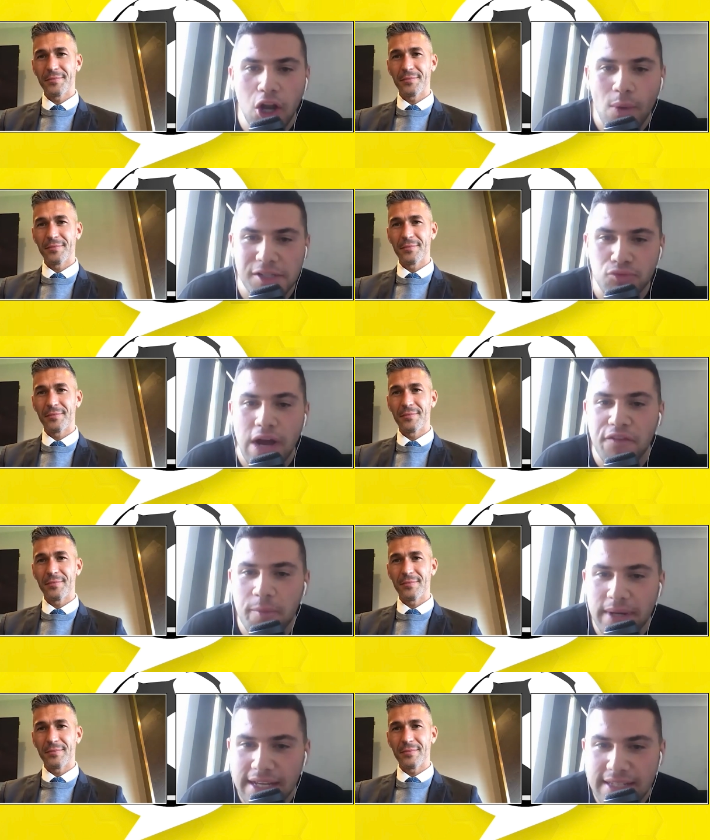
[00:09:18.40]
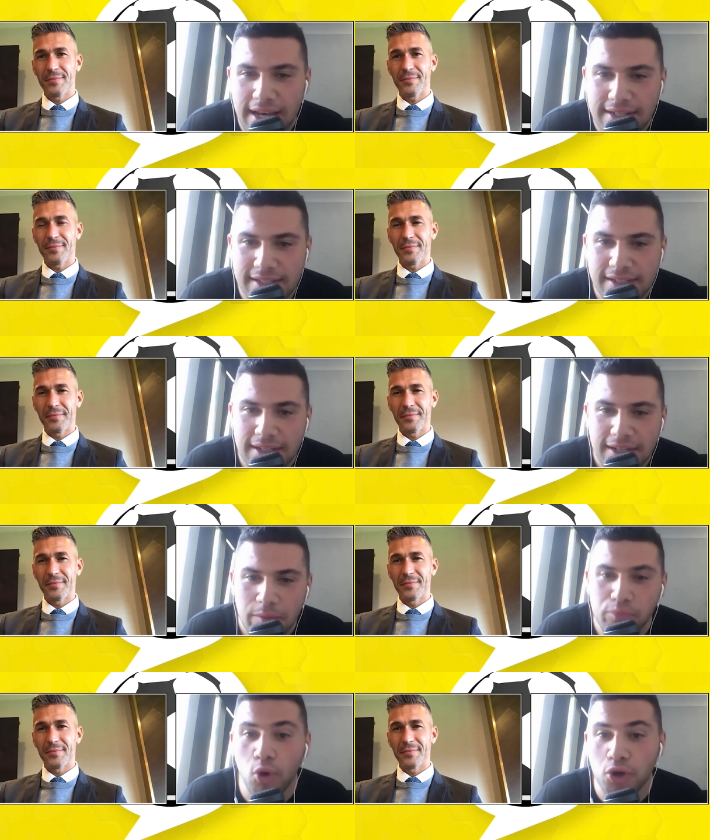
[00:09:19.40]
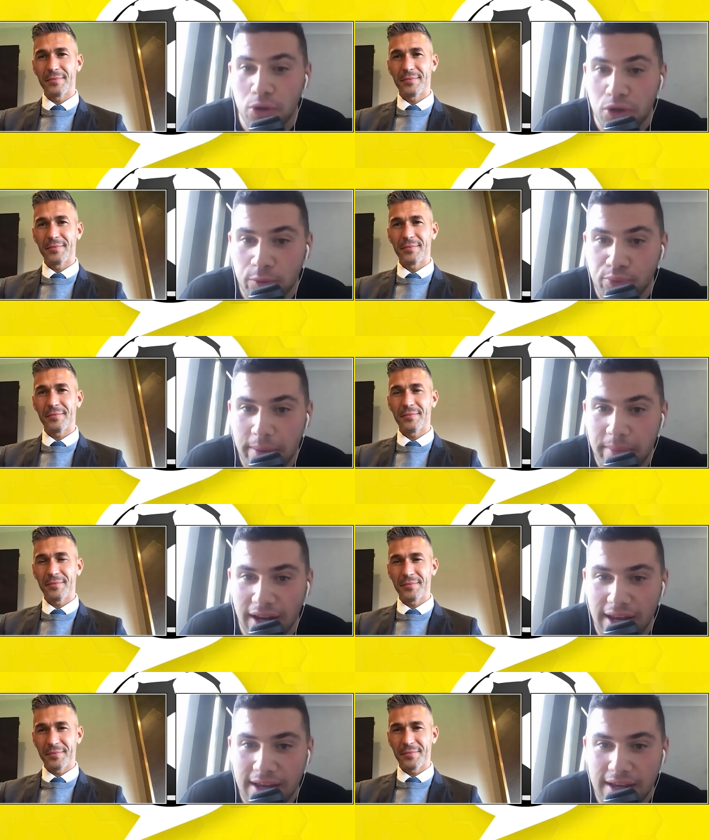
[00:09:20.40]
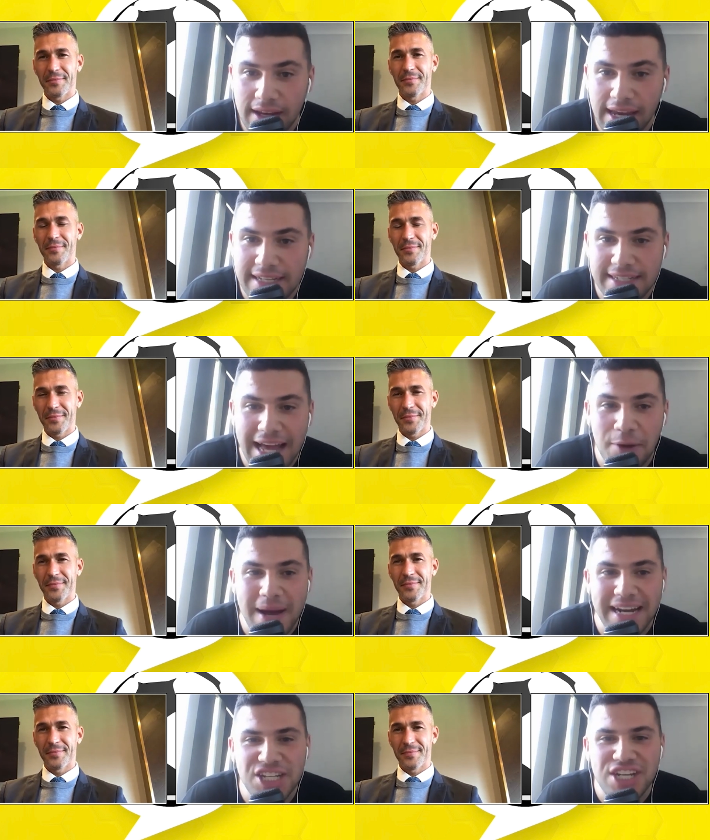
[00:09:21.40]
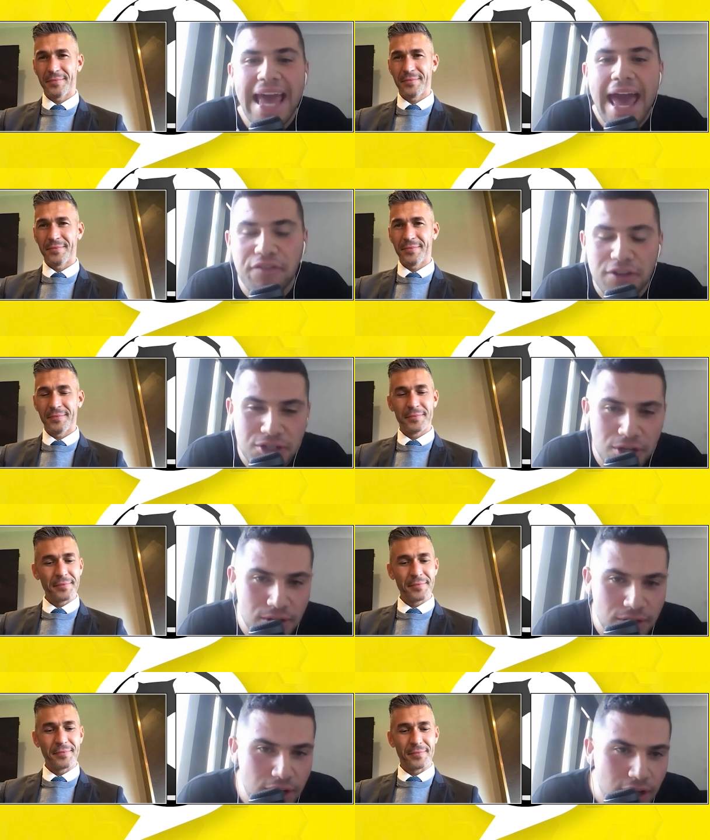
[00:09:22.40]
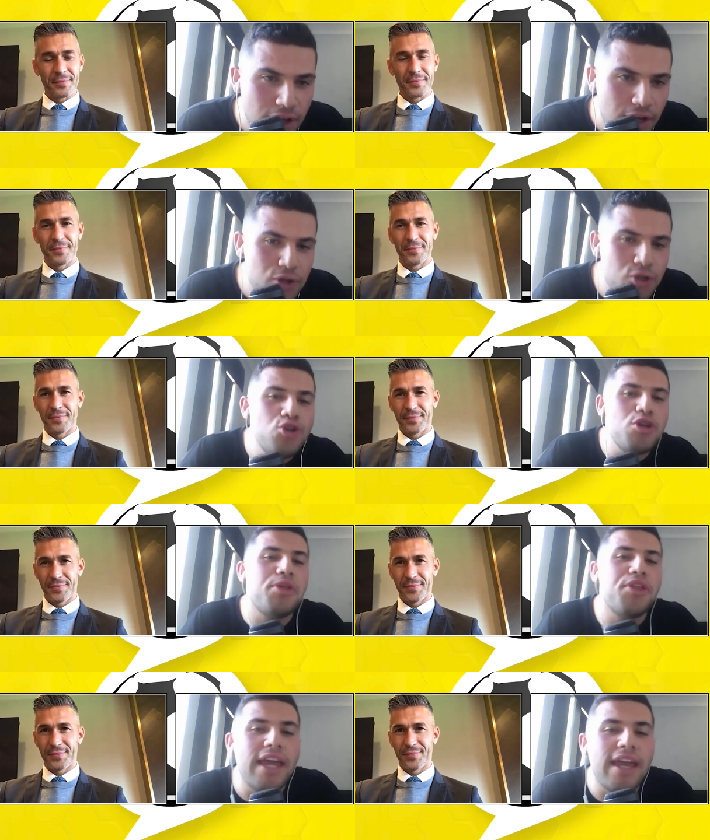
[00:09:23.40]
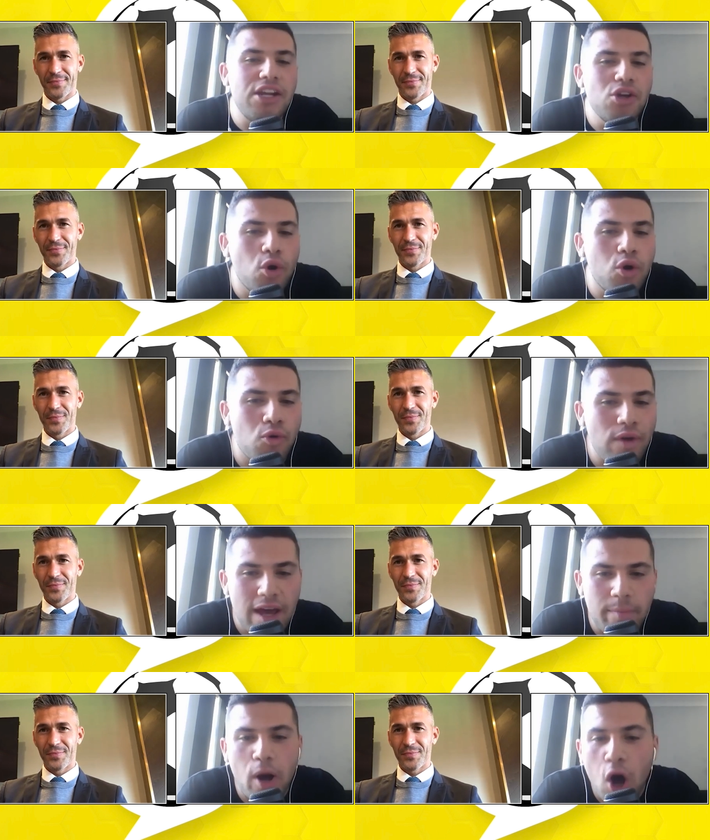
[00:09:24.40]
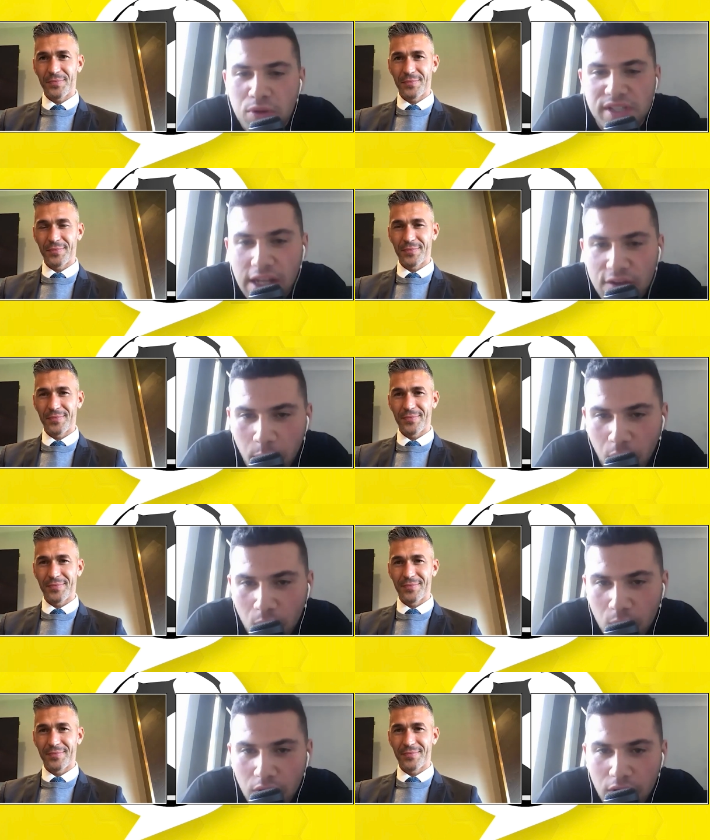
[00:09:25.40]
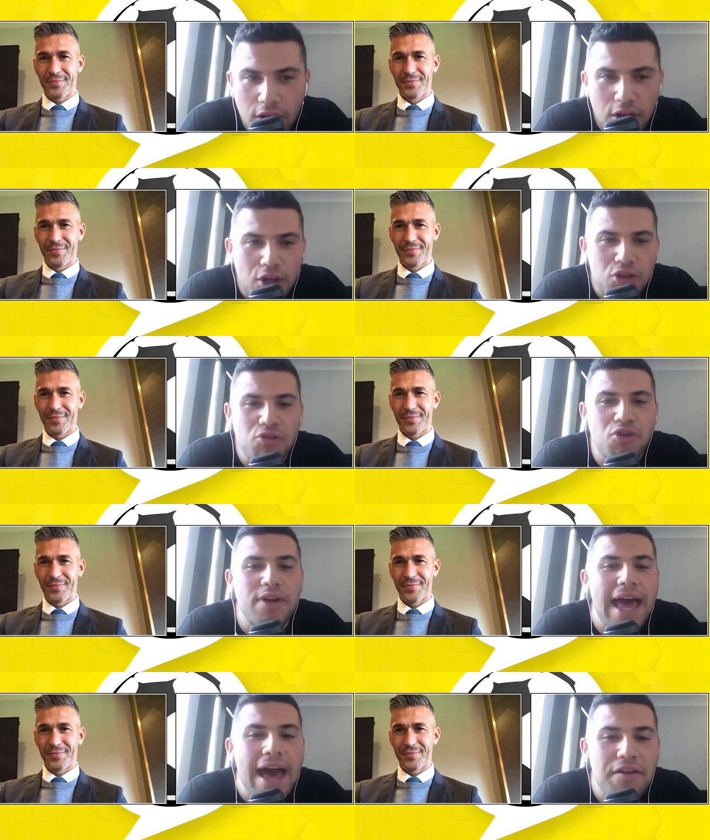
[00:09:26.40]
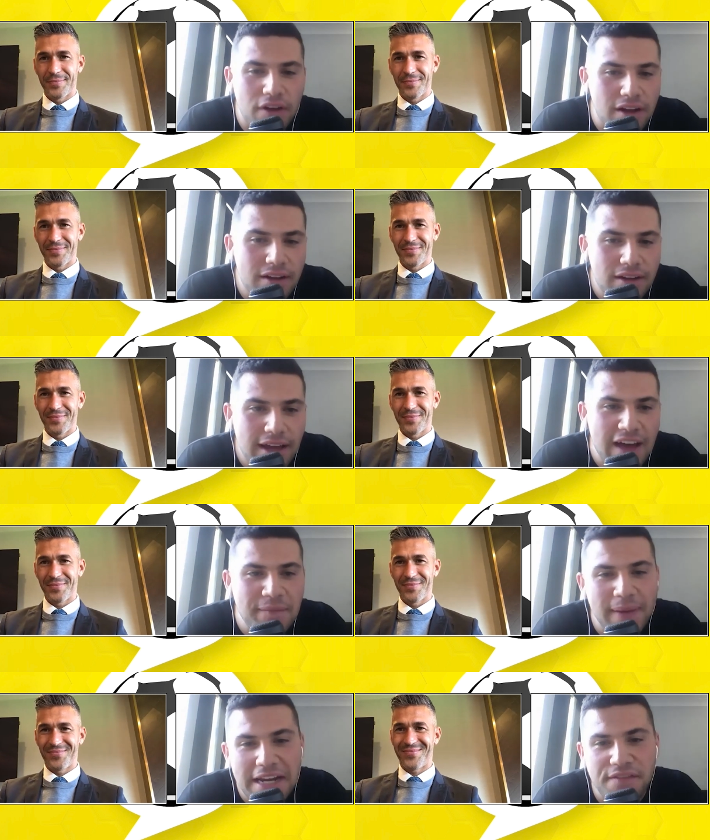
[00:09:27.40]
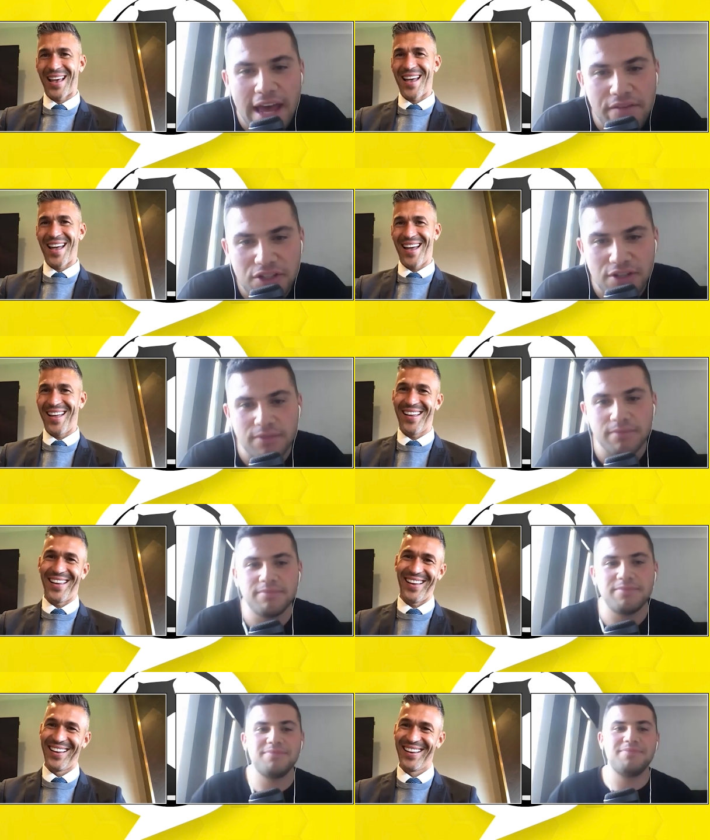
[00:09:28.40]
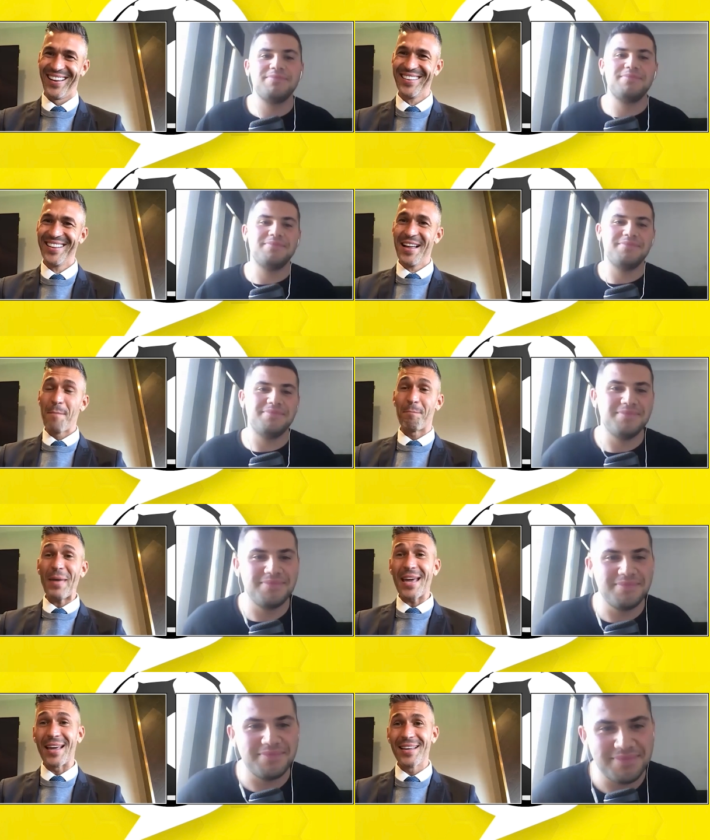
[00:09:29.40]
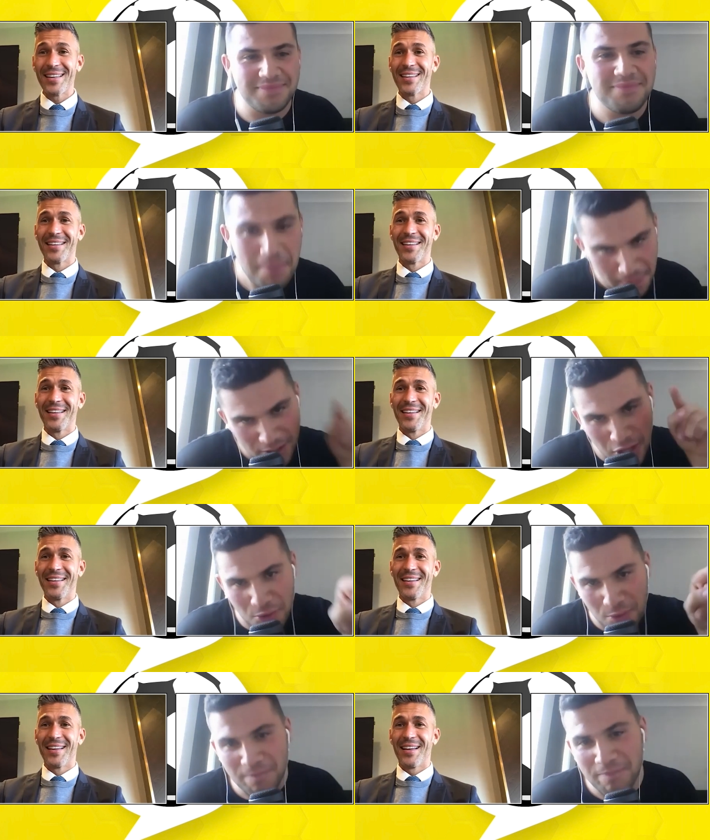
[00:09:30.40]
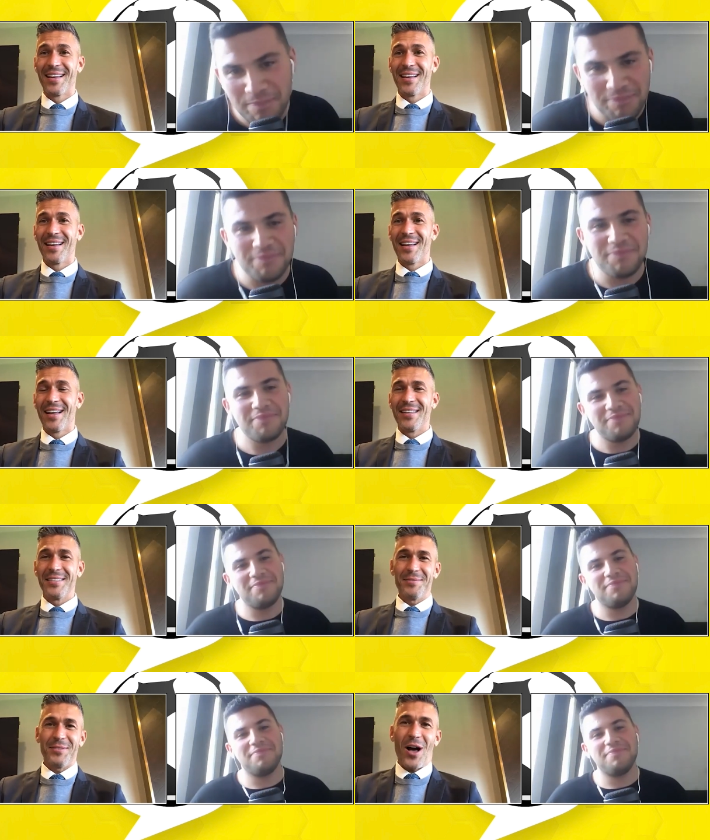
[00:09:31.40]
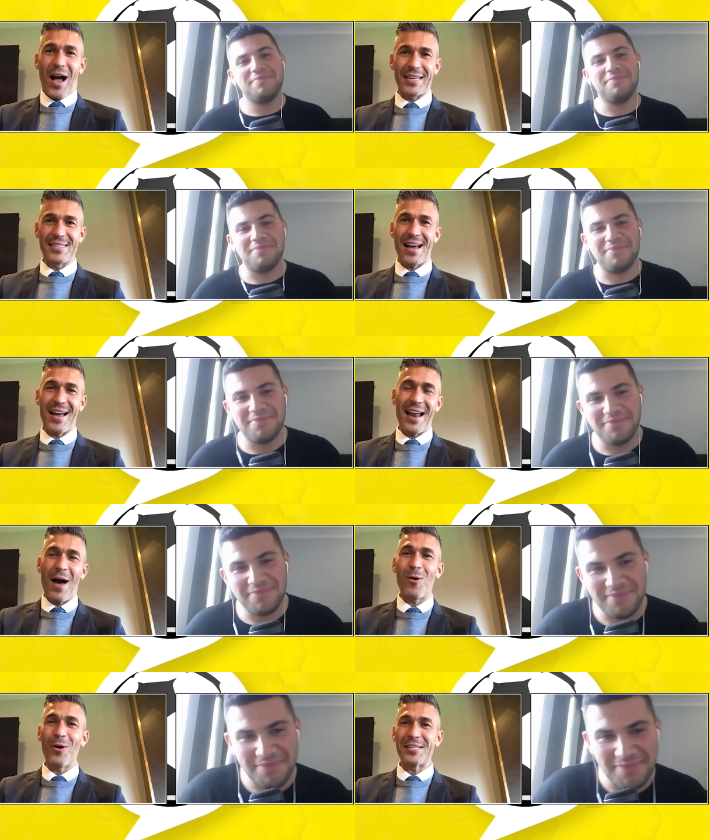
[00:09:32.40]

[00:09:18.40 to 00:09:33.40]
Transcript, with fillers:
Speaker 1: Luis, Rafa Benitez brought you to the Premier League. He's now managing Everton. Do you think in your career post Liverpool, you could ever have played for Everton? Me? You.
Speaker 2: No, I can. Uh, now